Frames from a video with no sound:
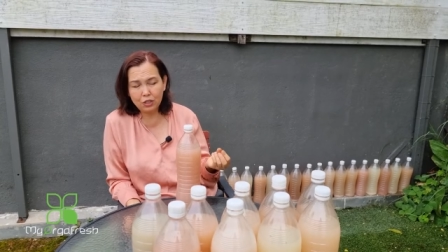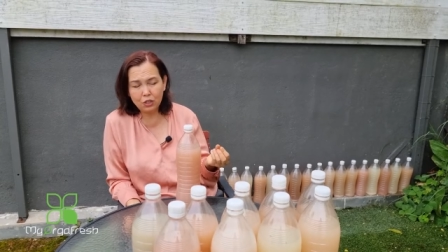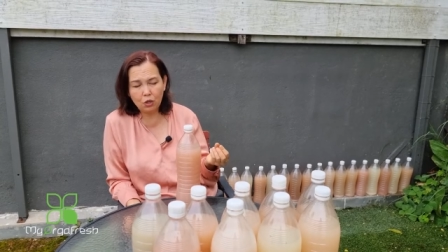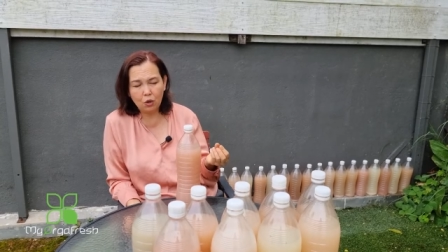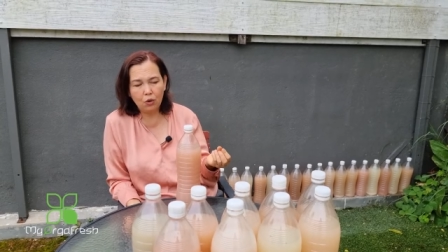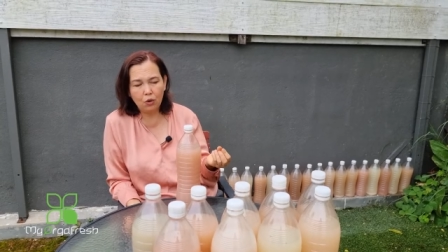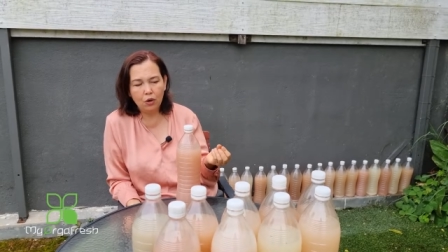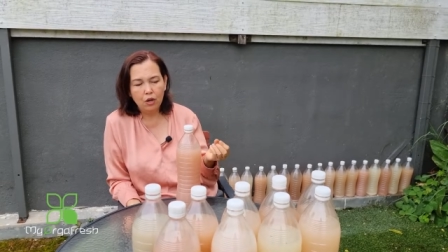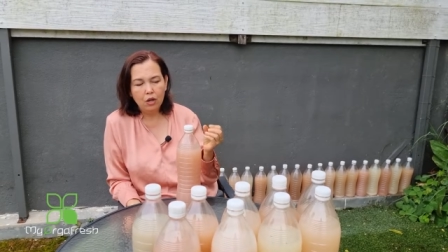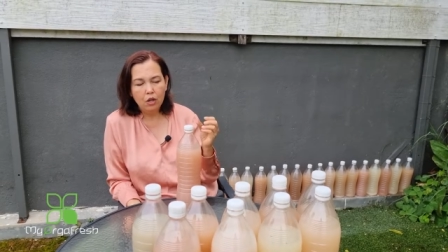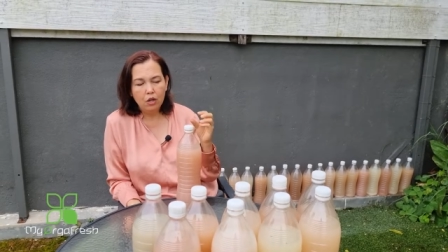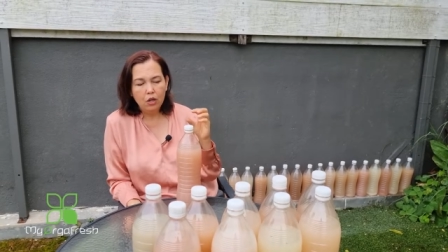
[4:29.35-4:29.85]

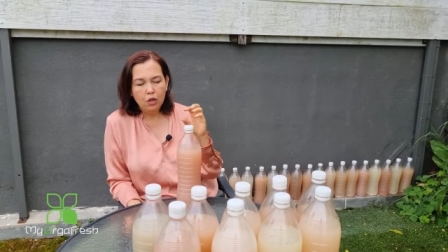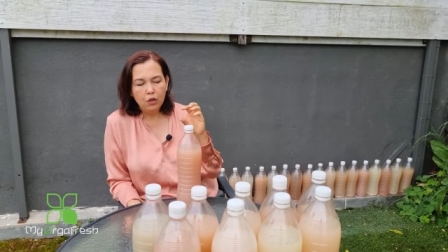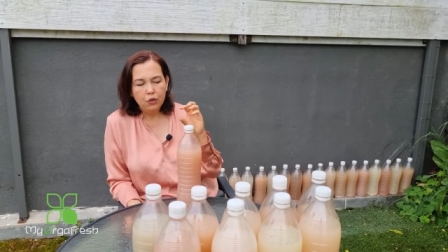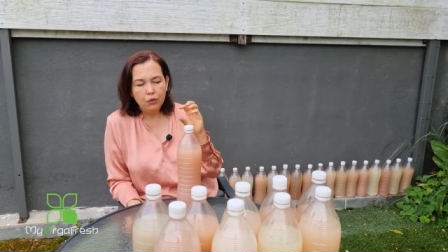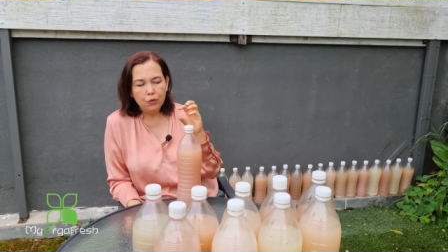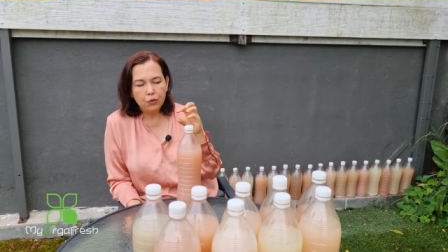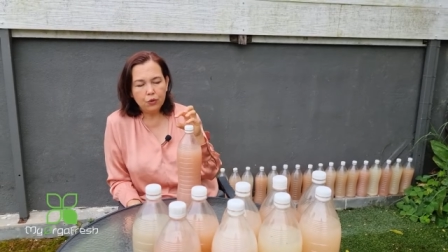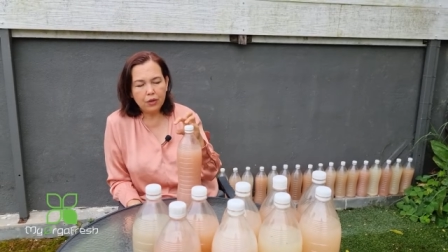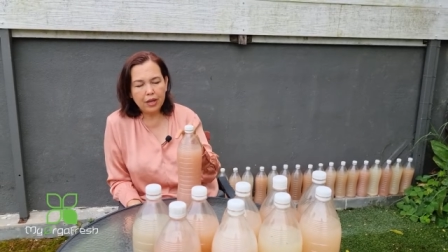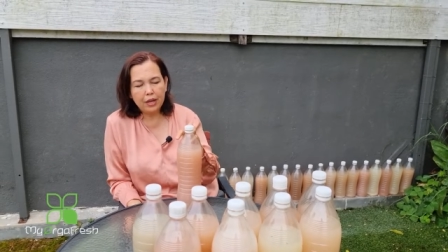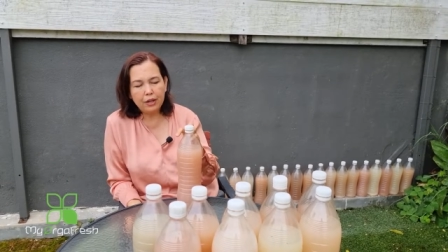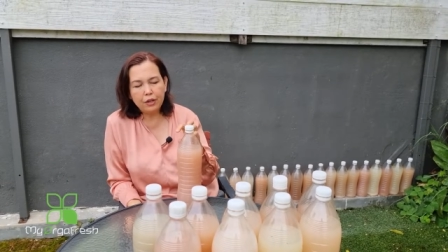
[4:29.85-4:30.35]
So
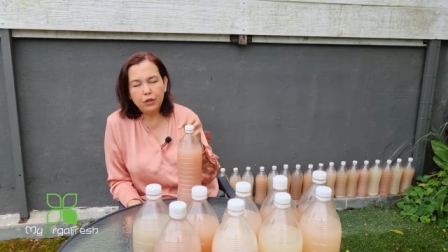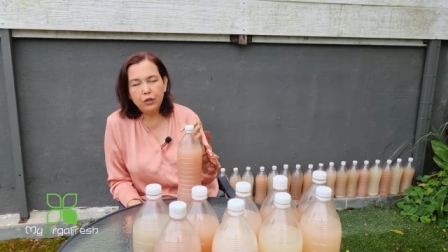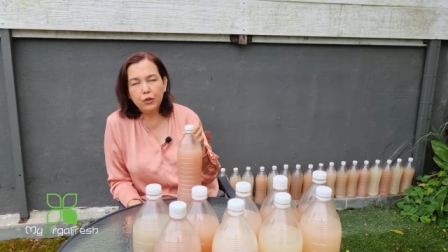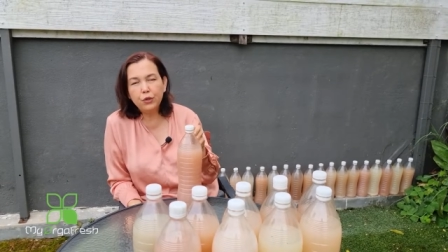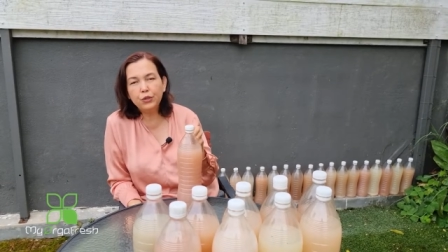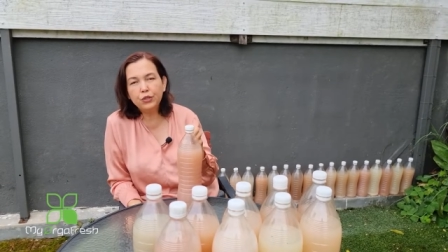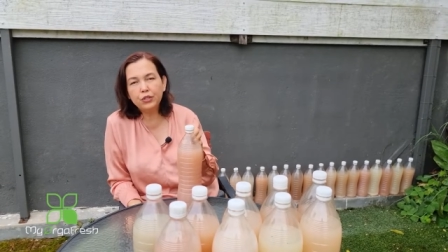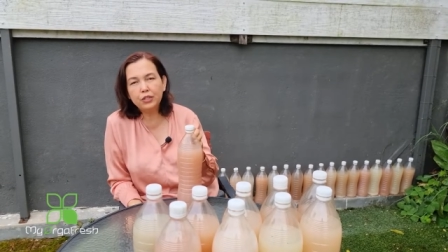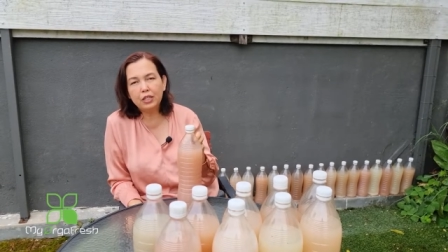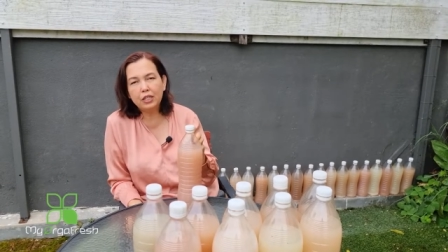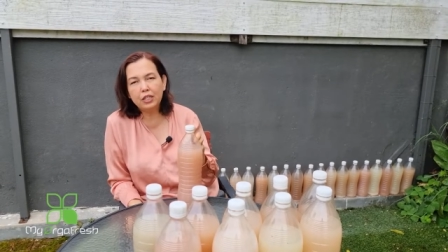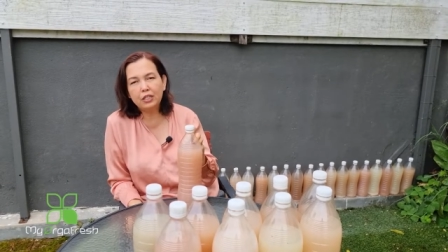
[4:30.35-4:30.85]
you can
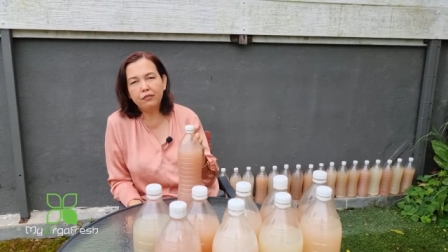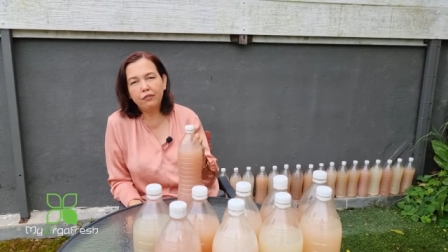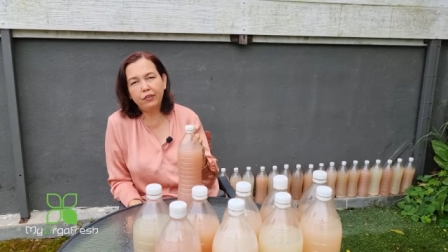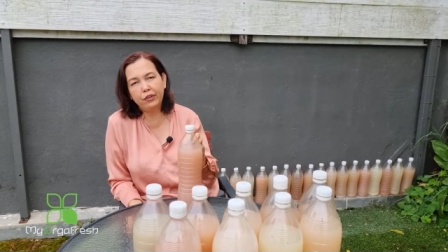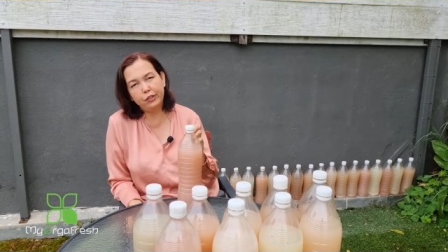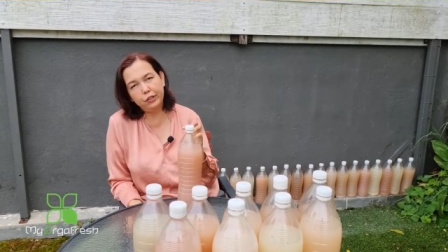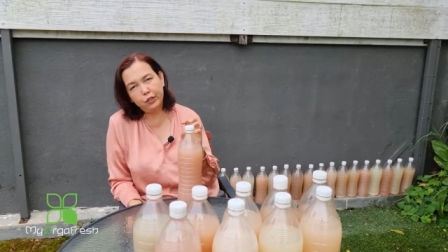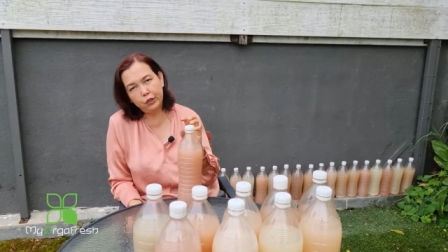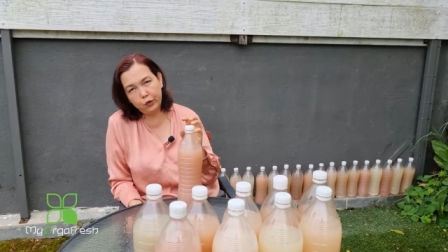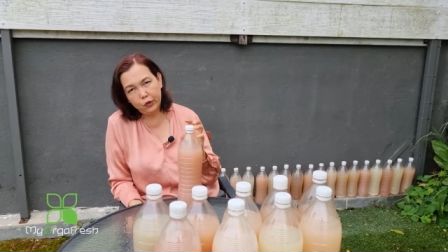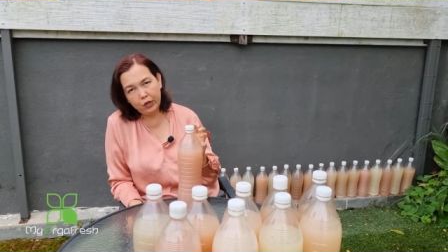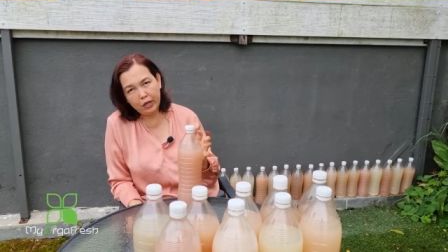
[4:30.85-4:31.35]
use this for
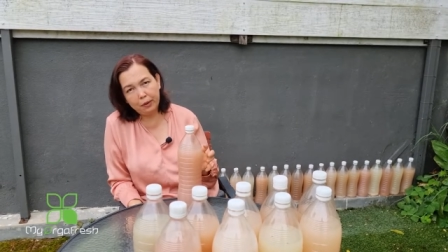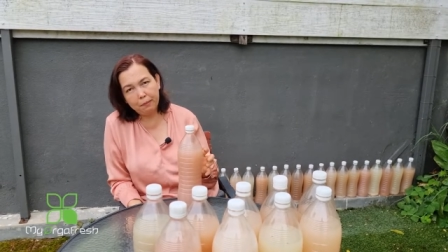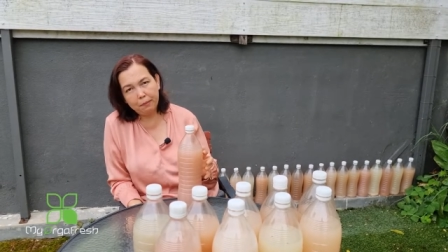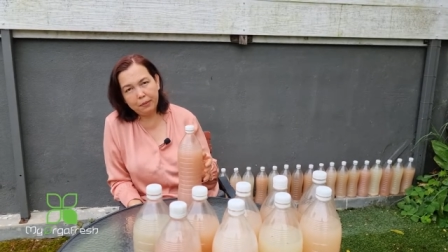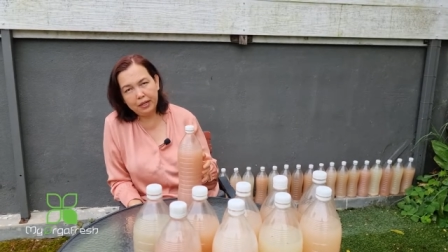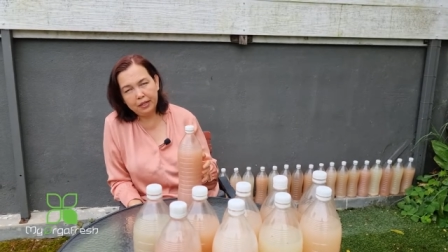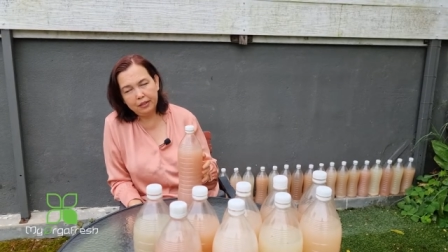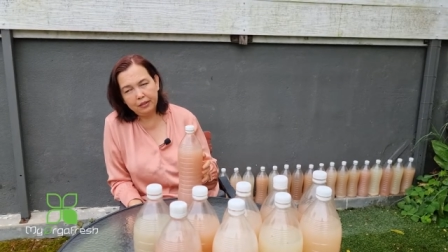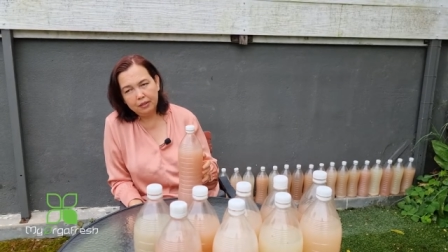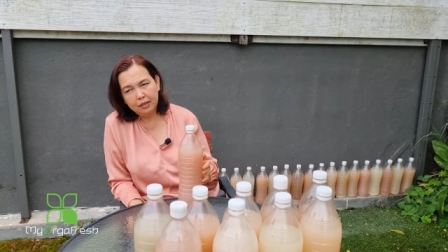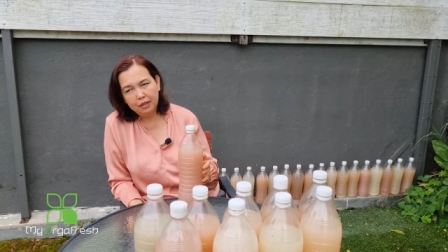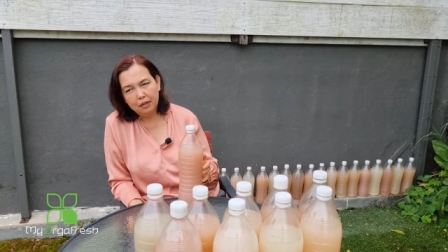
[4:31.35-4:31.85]
the
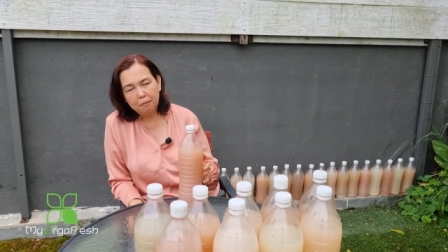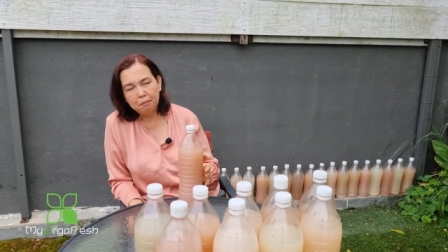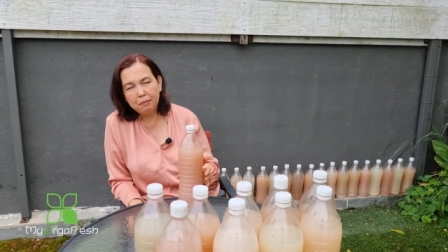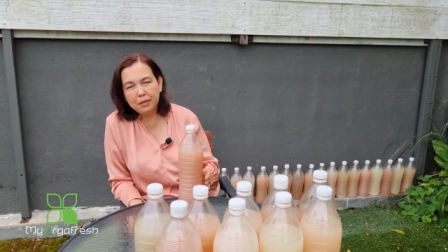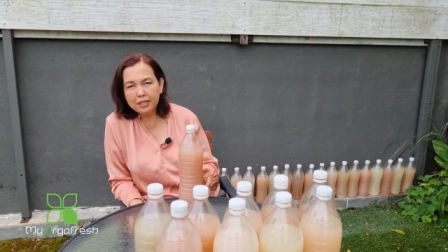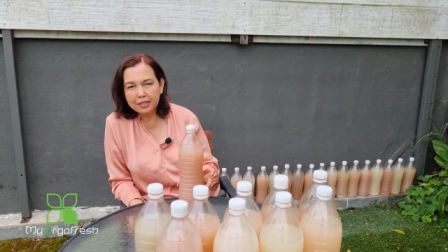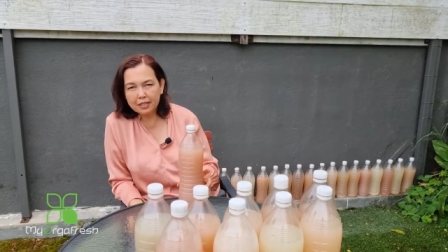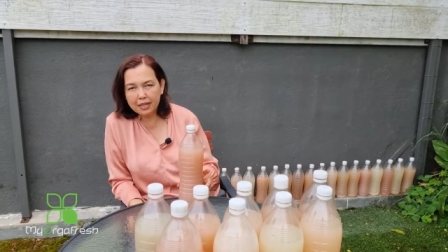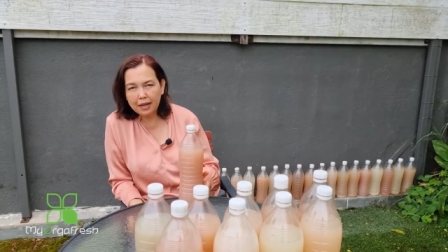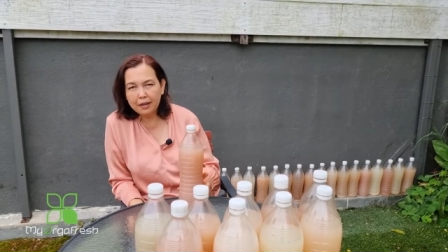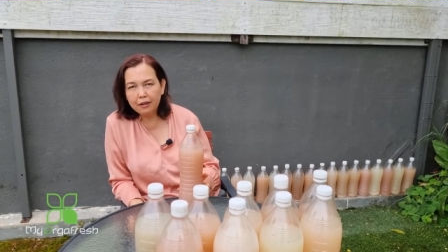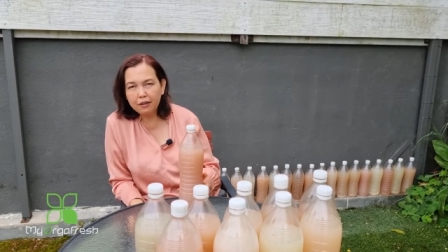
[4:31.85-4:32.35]
treatment
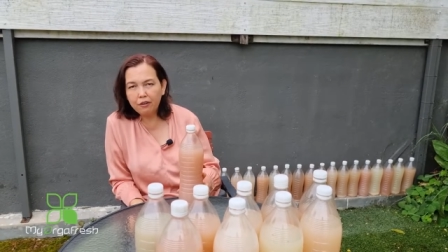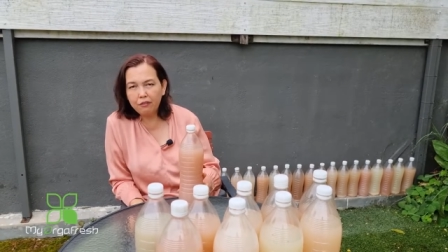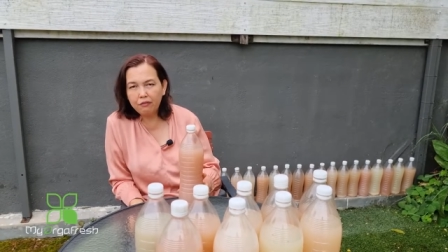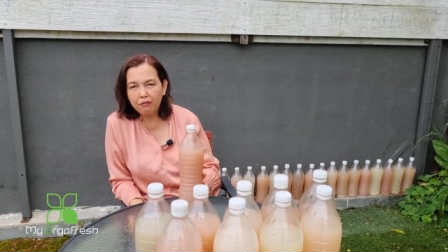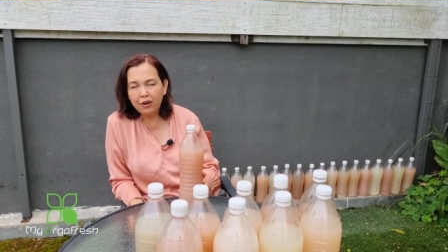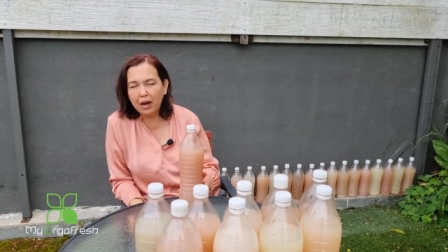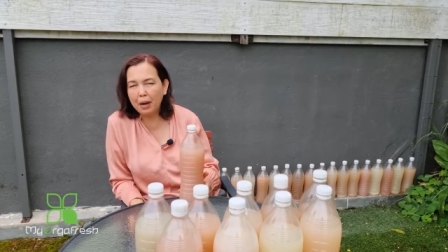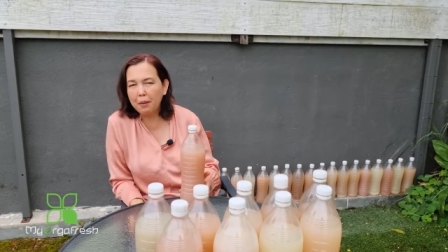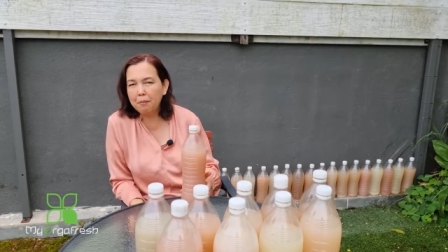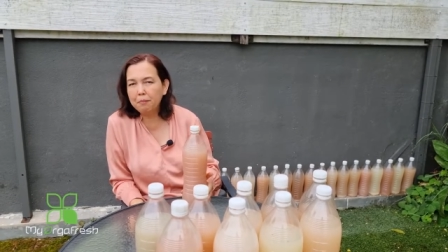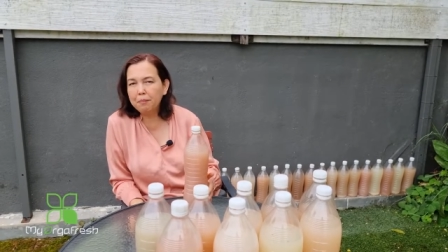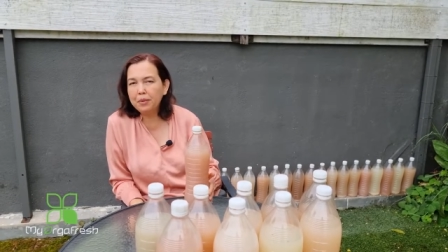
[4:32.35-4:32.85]
beside the
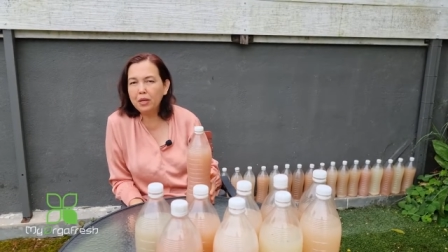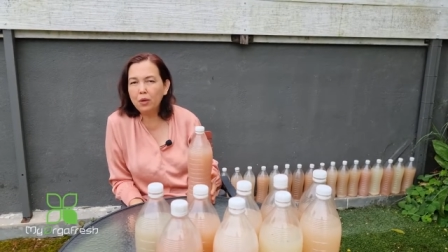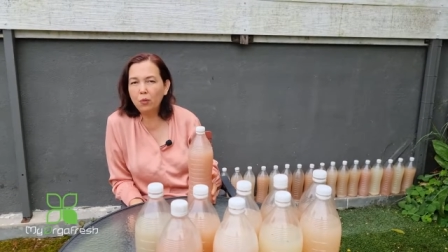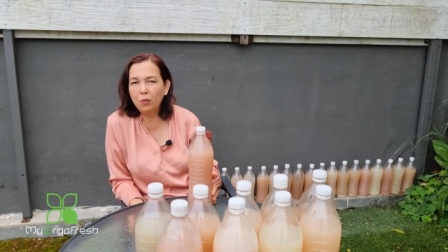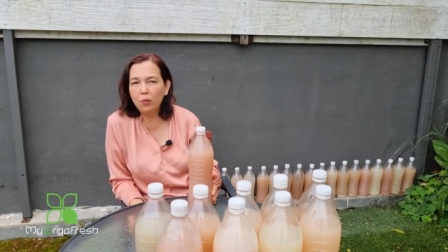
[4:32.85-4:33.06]
farming